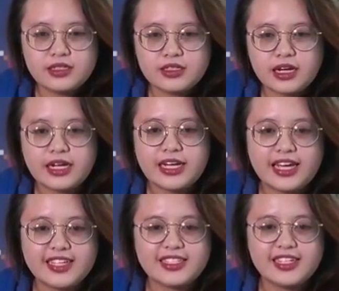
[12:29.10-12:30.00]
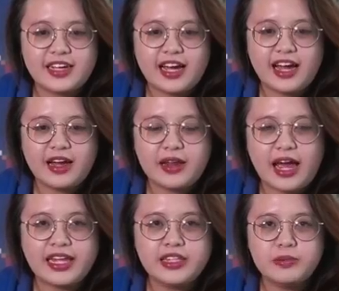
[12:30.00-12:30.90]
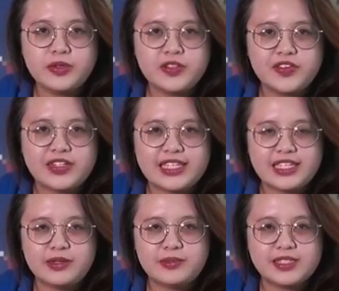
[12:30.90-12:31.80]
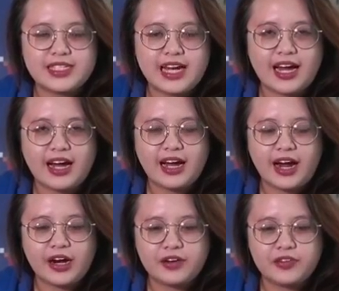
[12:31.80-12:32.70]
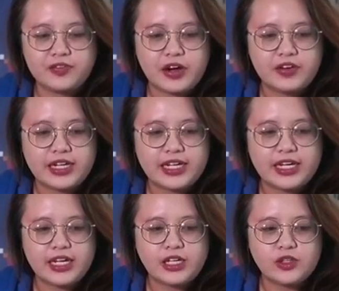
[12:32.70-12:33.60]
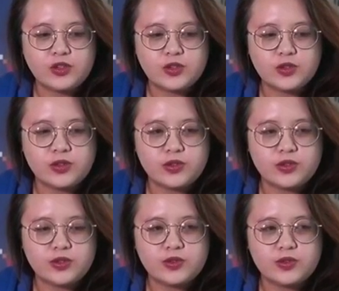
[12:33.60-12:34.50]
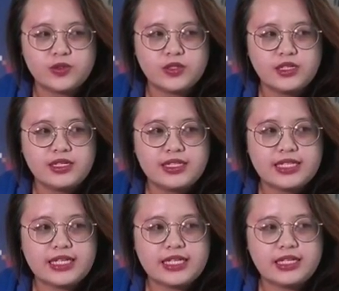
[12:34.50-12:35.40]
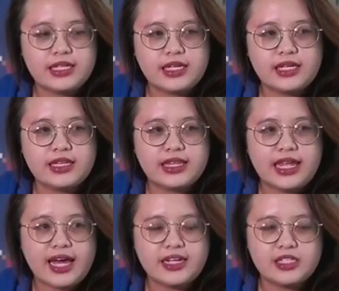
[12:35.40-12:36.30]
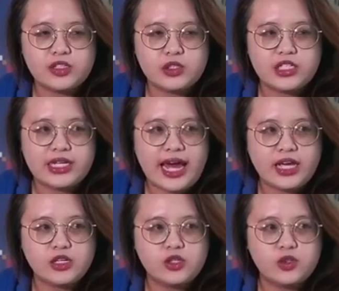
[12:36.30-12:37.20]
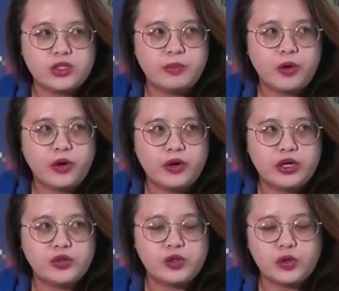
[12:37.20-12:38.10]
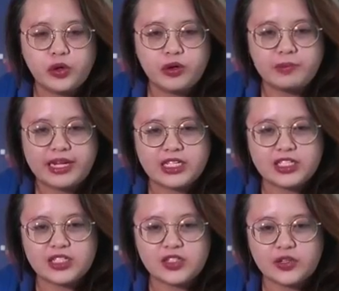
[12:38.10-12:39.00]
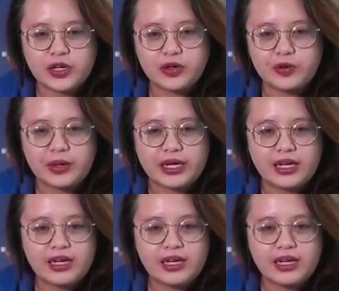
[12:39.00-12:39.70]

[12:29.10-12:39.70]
Yes, most of the teams are very into thinking that the solution has to deploy to the whole of Malaysia straight away.